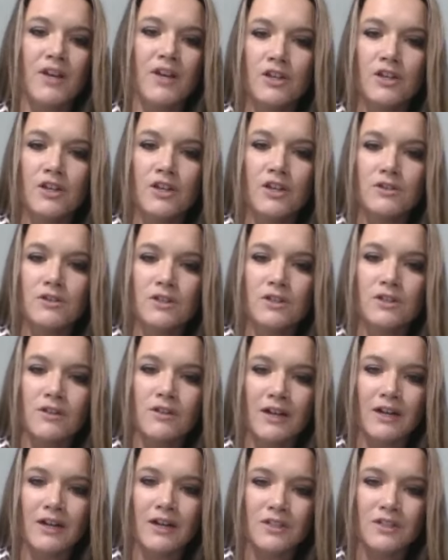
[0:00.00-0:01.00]
venues
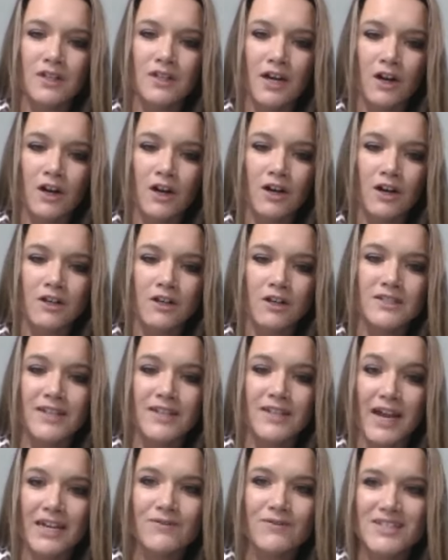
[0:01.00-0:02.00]
around our
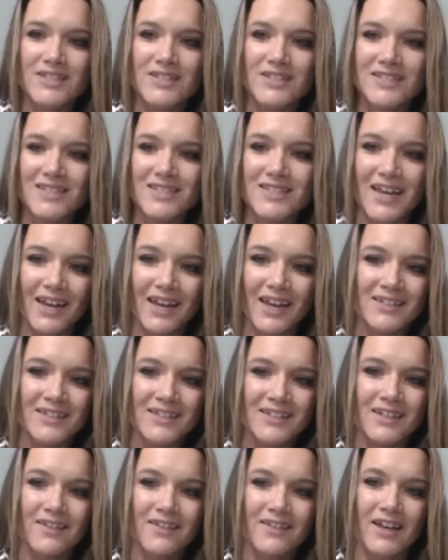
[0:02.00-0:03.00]
side of the
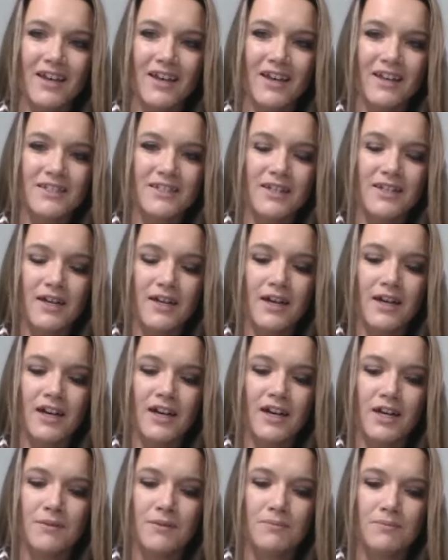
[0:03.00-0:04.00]
state that
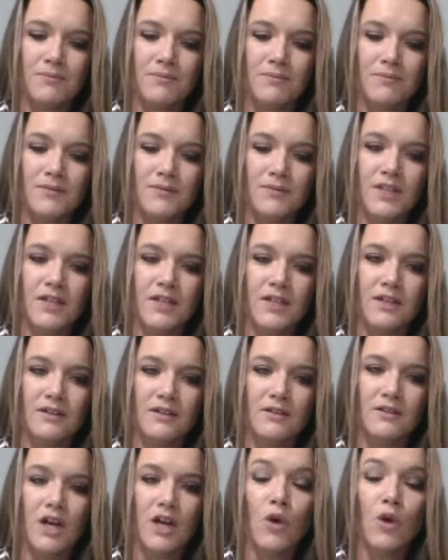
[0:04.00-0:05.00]
um,
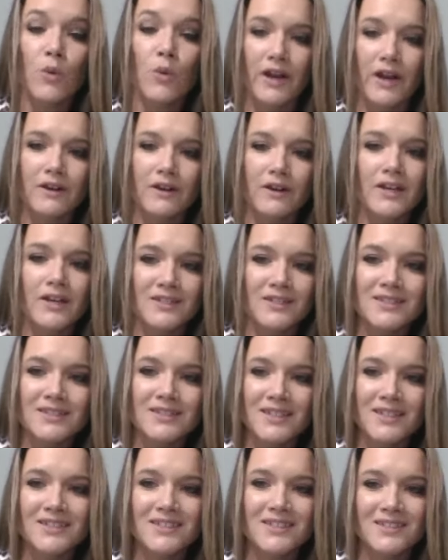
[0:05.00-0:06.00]
the awareness
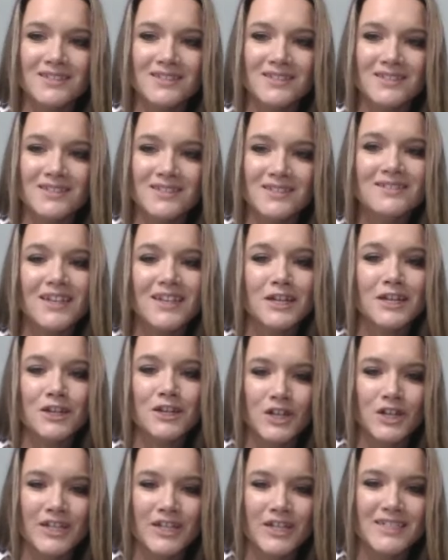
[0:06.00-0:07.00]
is
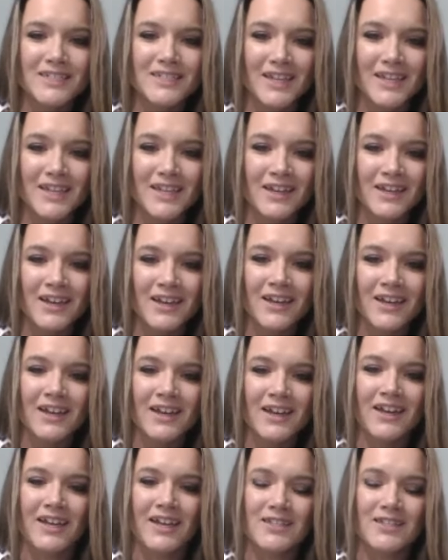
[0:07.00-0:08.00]
increasing.
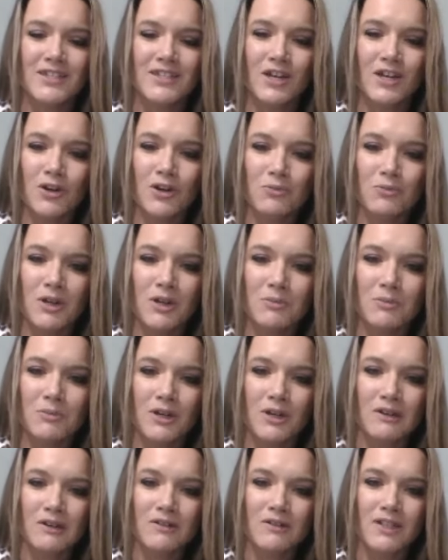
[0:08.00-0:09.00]
And so people
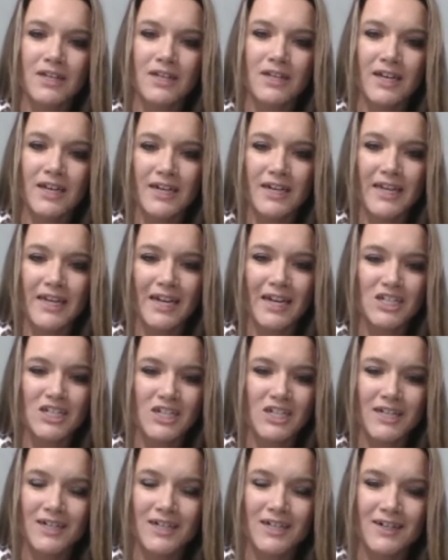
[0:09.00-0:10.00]
are really kind of
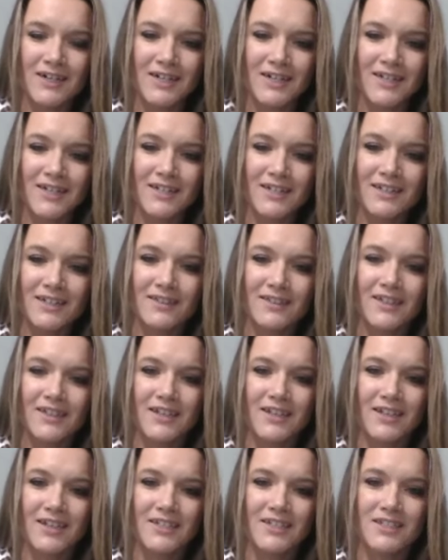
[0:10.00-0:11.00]
catching on
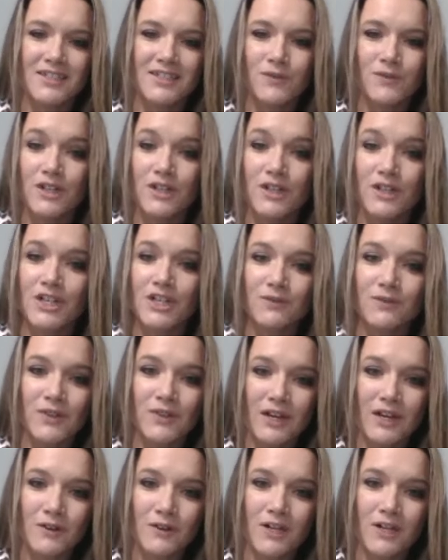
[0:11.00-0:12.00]
that fresh cut
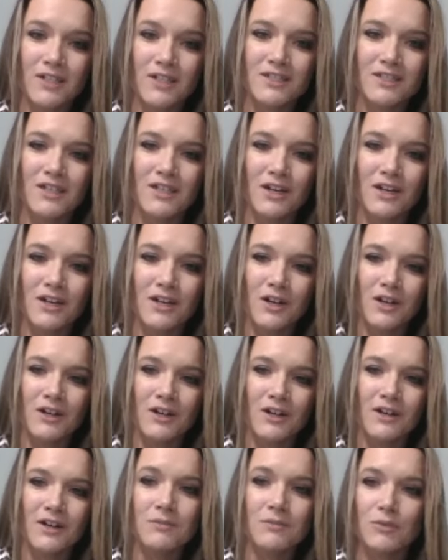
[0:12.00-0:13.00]
flowers
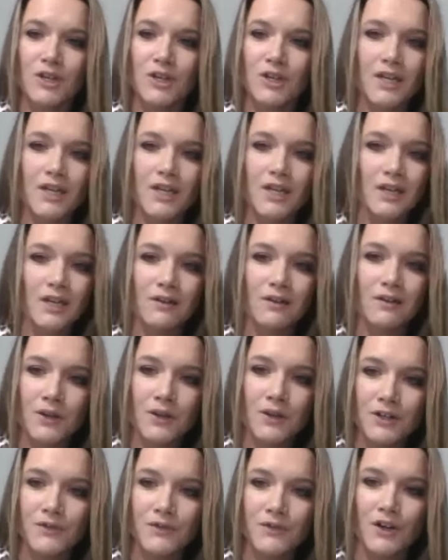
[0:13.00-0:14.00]
are pretty
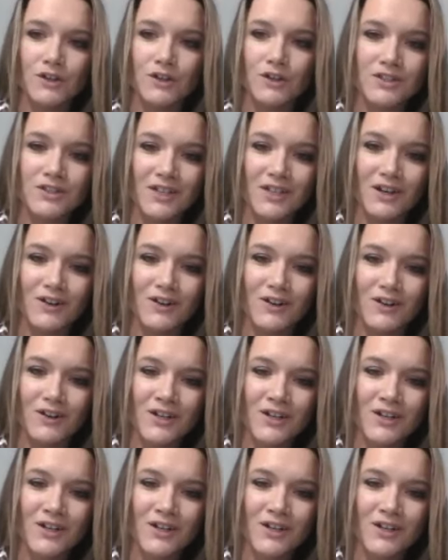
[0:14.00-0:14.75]
wonderful. So,